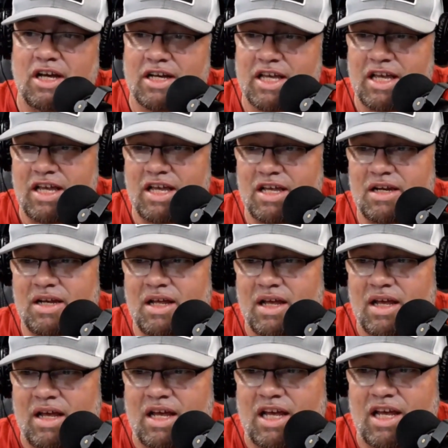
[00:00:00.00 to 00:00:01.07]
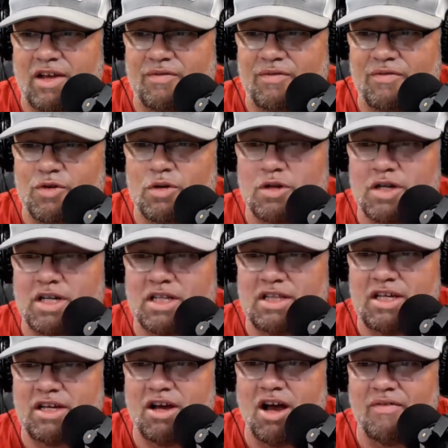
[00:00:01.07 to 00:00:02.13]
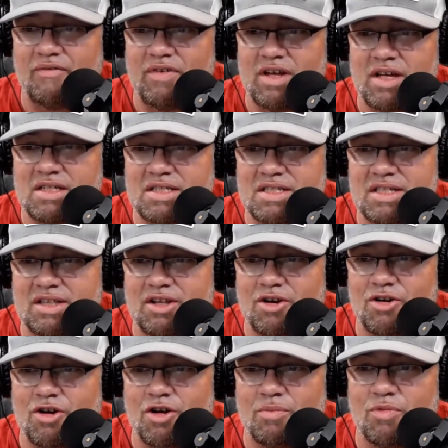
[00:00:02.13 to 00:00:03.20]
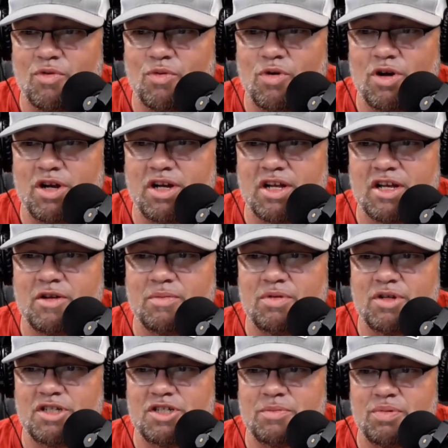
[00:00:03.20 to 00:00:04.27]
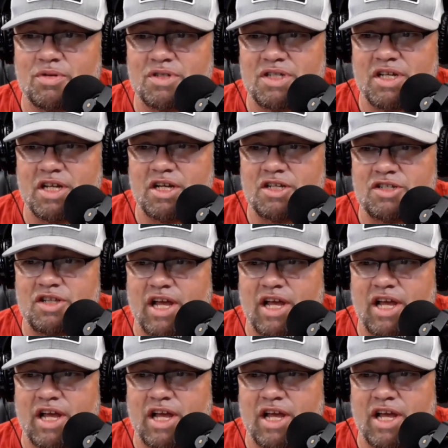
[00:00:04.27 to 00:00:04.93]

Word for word: Again, if you look at the offense, they're number one in completion percentage.